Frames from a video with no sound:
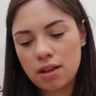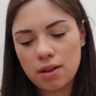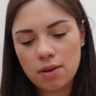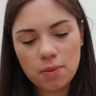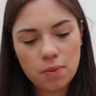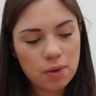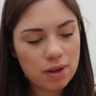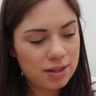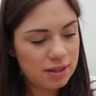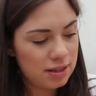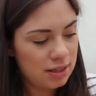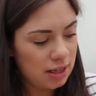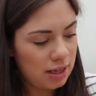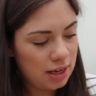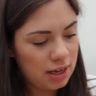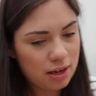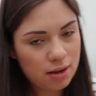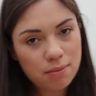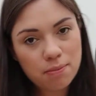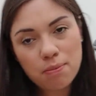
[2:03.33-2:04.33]
a
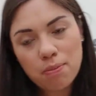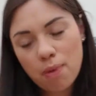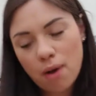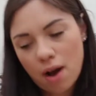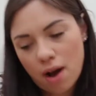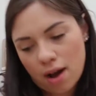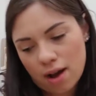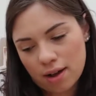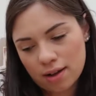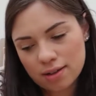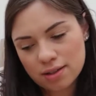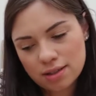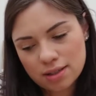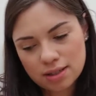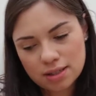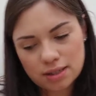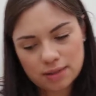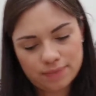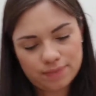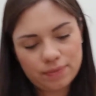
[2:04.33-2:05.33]
onesie in a
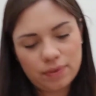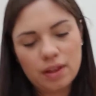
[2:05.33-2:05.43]
box.